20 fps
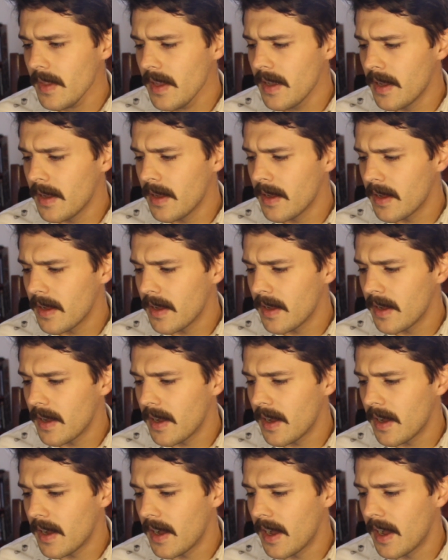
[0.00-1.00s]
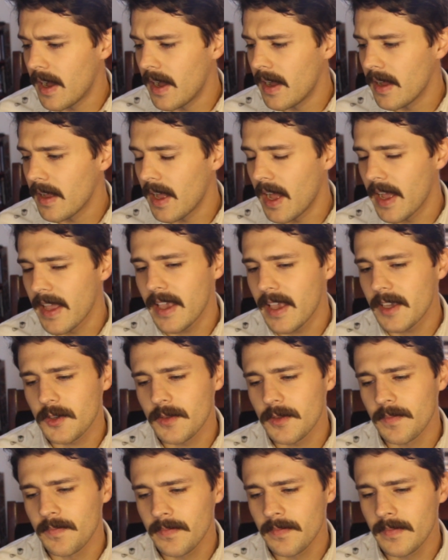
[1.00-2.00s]
I
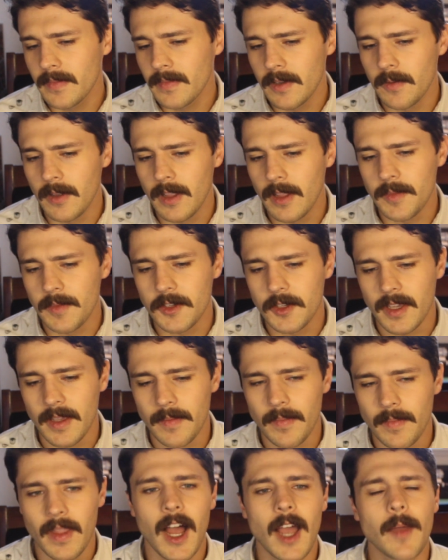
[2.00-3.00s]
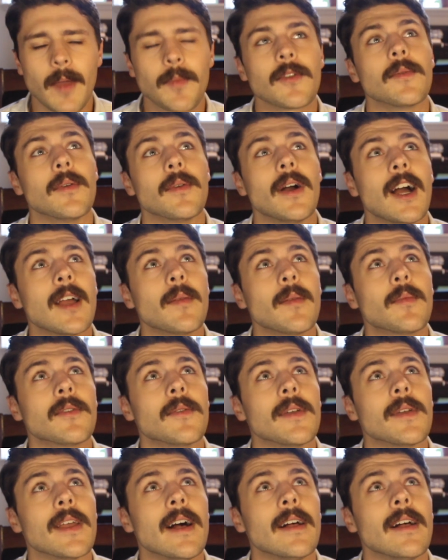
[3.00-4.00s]
guess, well, let me see, hyper
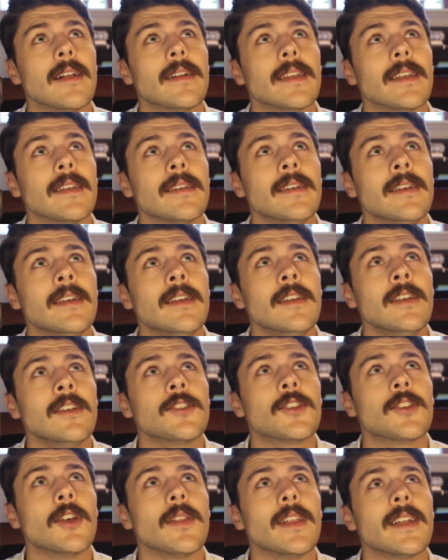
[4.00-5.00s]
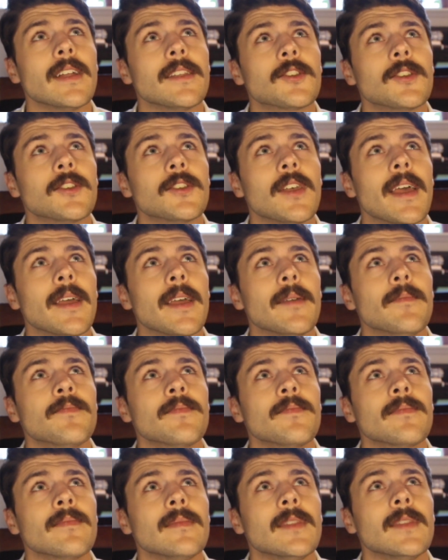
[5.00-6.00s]
reality. So let's say
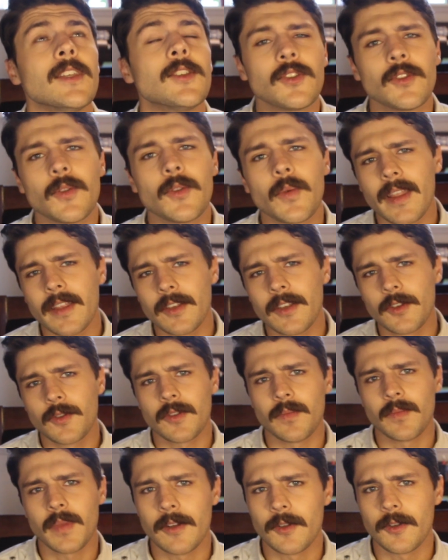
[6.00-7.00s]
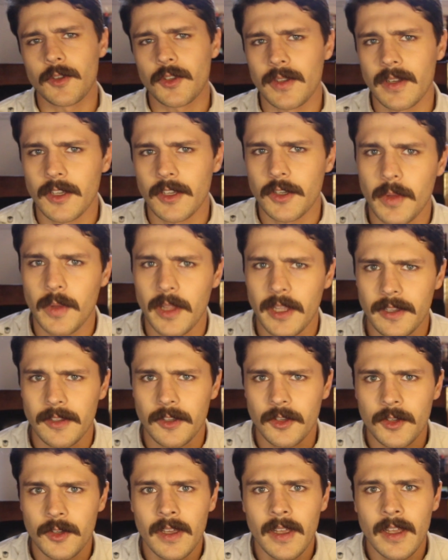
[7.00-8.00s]
this is the way that Jordan Peterson
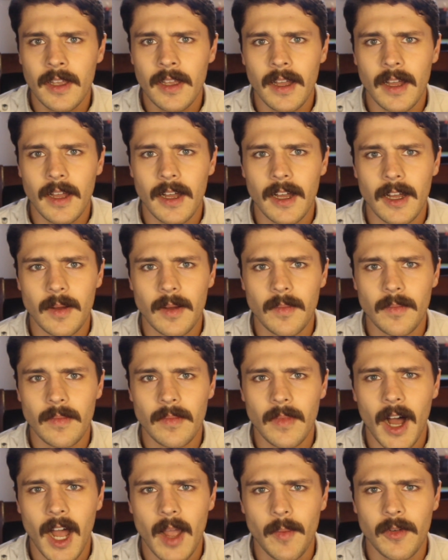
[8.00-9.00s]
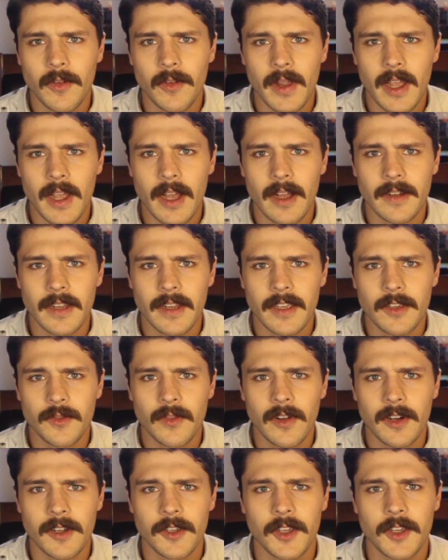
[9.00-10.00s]
explains hyper reality, as
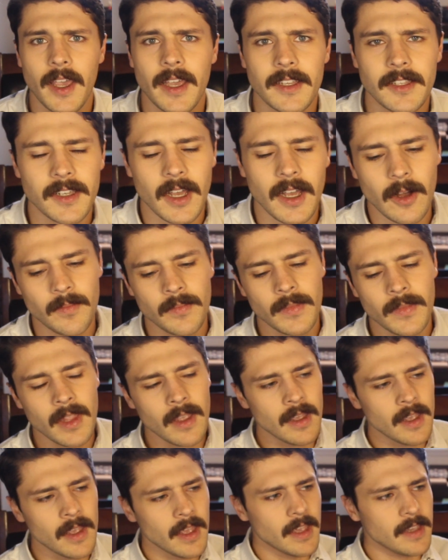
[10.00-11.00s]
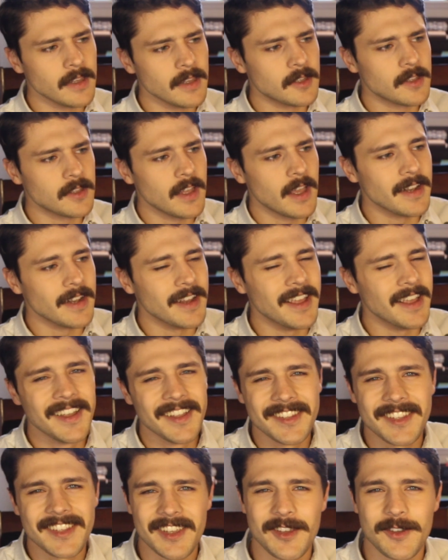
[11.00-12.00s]
far as I can tell, is that,
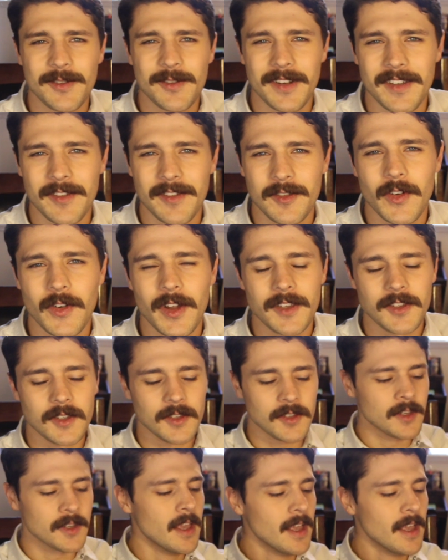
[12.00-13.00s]
to use one of his phrases,